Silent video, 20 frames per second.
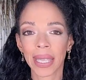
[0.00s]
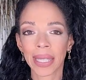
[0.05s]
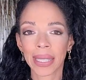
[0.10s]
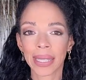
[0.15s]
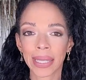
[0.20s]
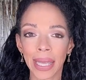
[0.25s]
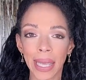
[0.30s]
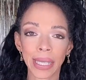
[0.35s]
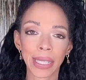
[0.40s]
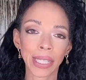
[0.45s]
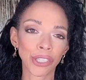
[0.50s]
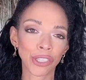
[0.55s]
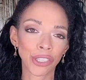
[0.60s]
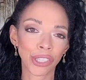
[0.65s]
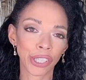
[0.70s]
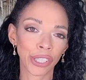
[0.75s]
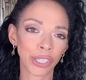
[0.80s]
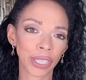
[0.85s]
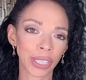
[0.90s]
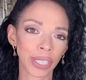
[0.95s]
Teddy
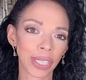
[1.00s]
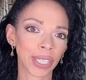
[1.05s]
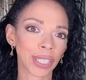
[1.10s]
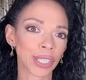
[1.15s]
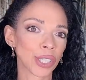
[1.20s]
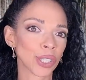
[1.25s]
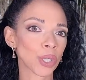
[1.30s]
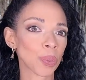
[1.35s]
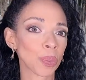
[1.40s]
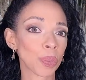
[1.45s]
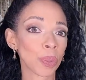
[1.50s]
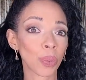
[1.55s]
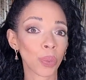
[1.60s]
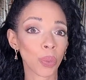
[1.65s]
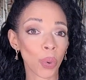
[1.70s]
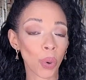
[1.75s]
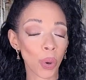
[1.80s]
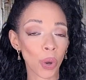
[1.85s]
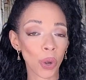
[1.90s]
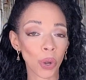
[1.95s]
Shearling is super
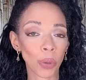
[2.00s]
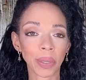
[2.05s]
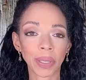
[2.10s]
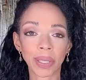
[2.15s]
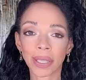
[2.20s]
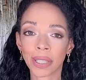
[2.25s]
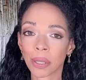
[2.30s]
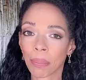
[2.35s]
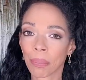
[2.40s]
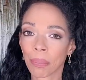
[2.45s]
warm, it's the